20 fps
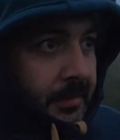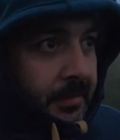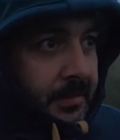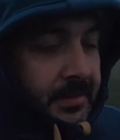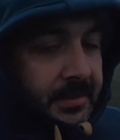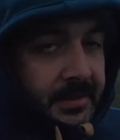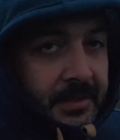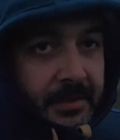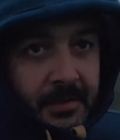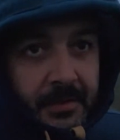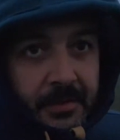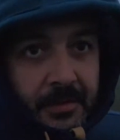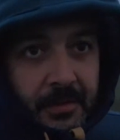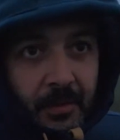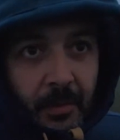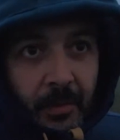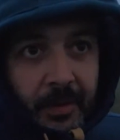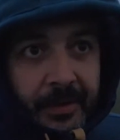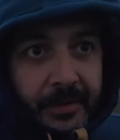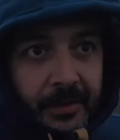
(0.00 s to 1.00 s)
still
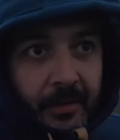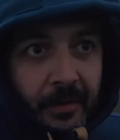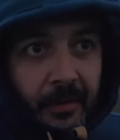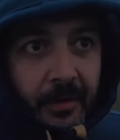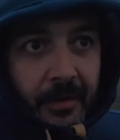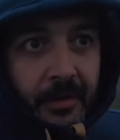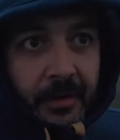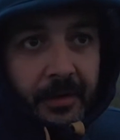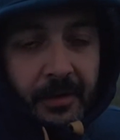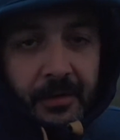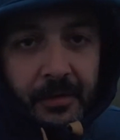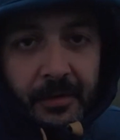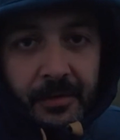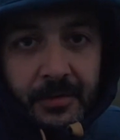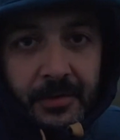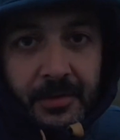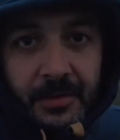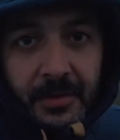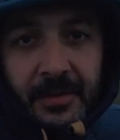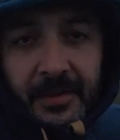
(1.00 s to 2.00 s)
quite dark,
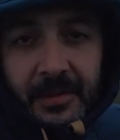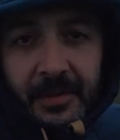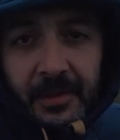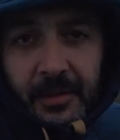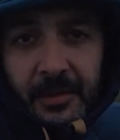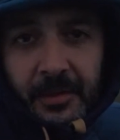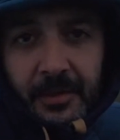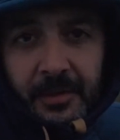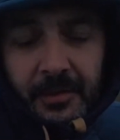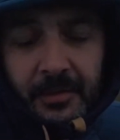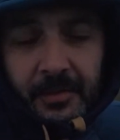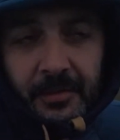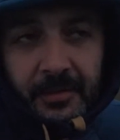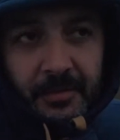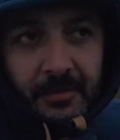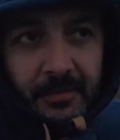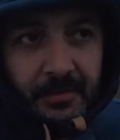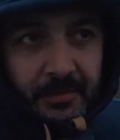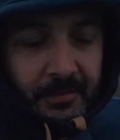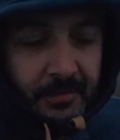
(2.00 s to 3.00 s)
just to take a look at
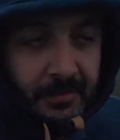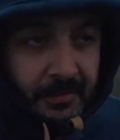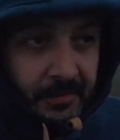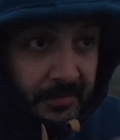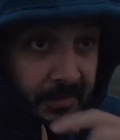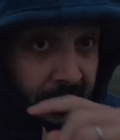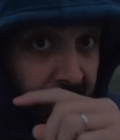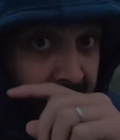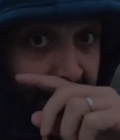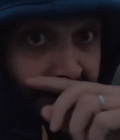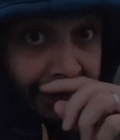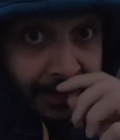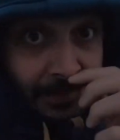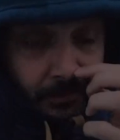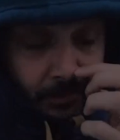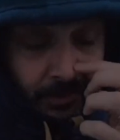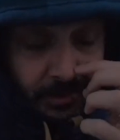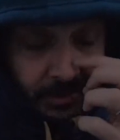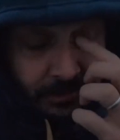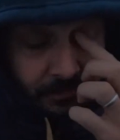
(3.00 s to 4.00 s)
the light,
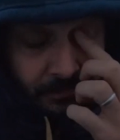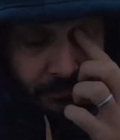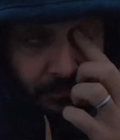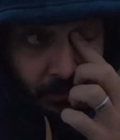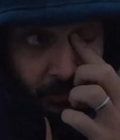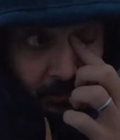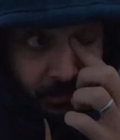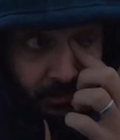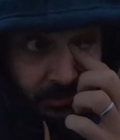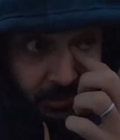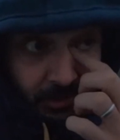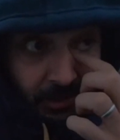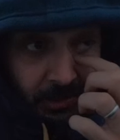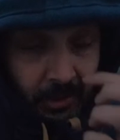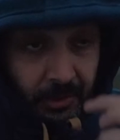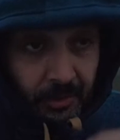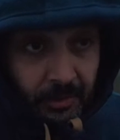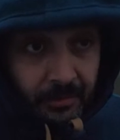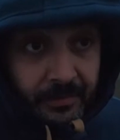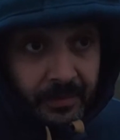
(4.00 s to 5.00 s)
which there wasn't a
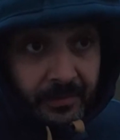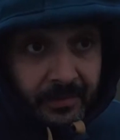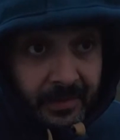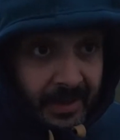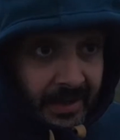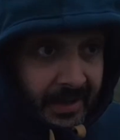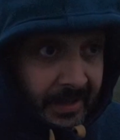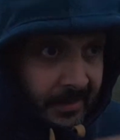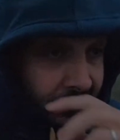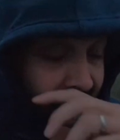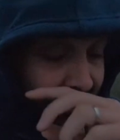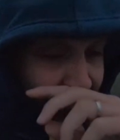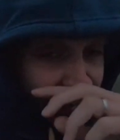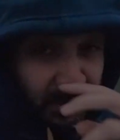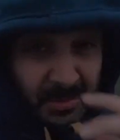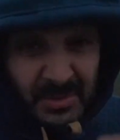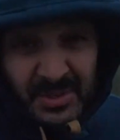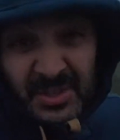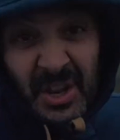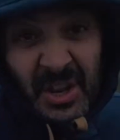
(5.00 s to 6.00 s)
lot of, if any. In fact,
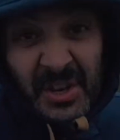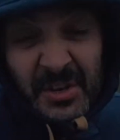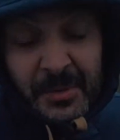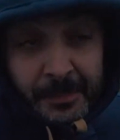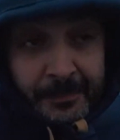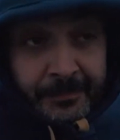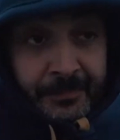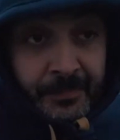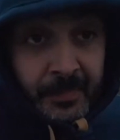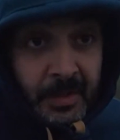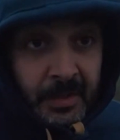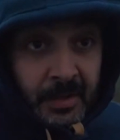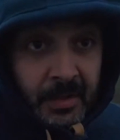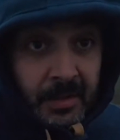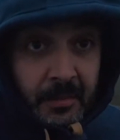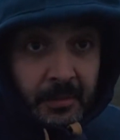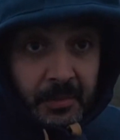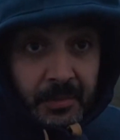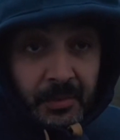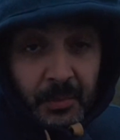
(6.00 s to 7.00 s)
there was none,
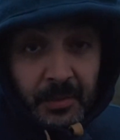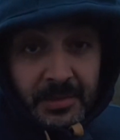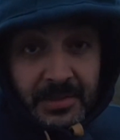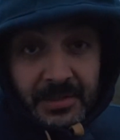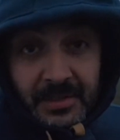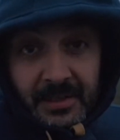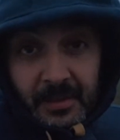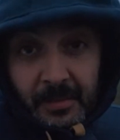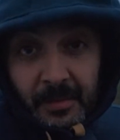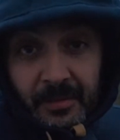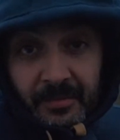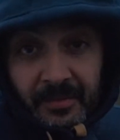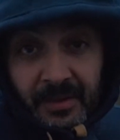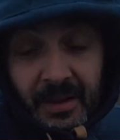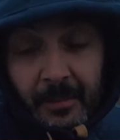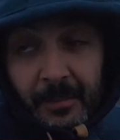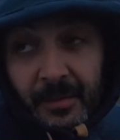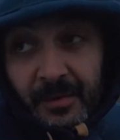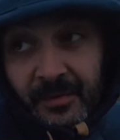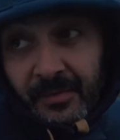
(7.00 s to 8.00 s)
but there was a little bit of an
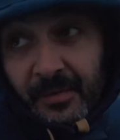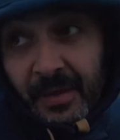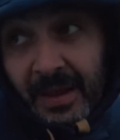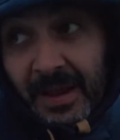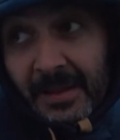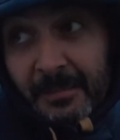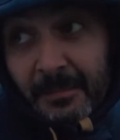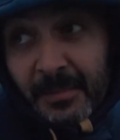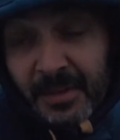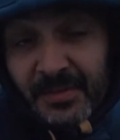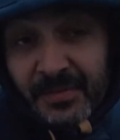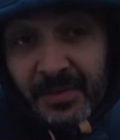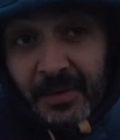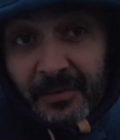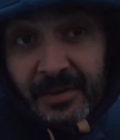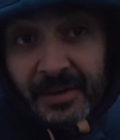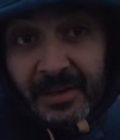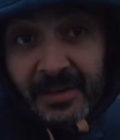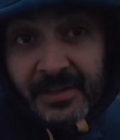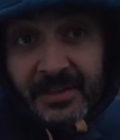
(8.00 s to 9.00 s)

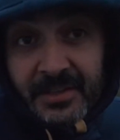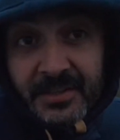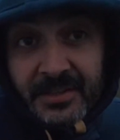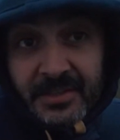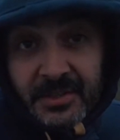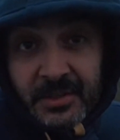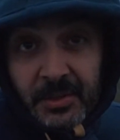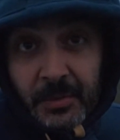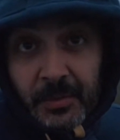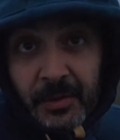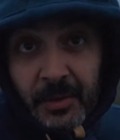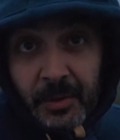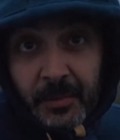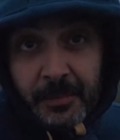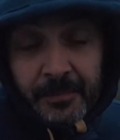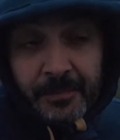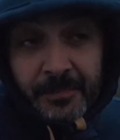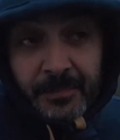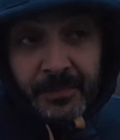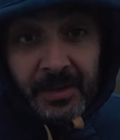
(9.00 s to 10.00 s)
atmospheric conditions going
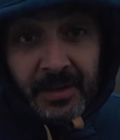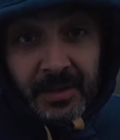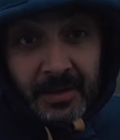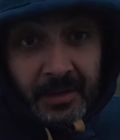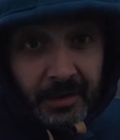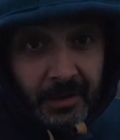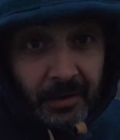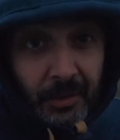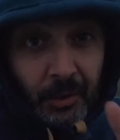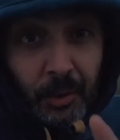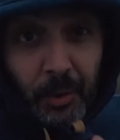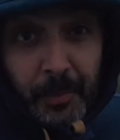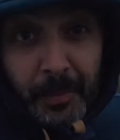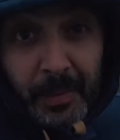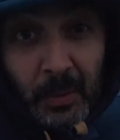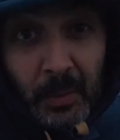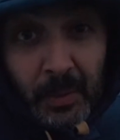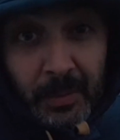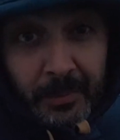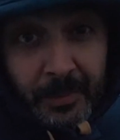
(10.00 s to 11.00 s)
on. I'm going to be
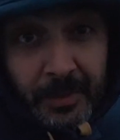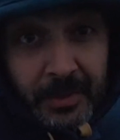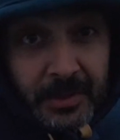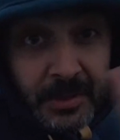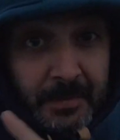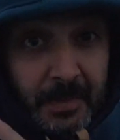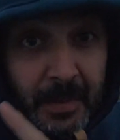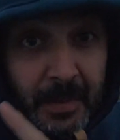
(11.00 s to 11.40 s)
quick because you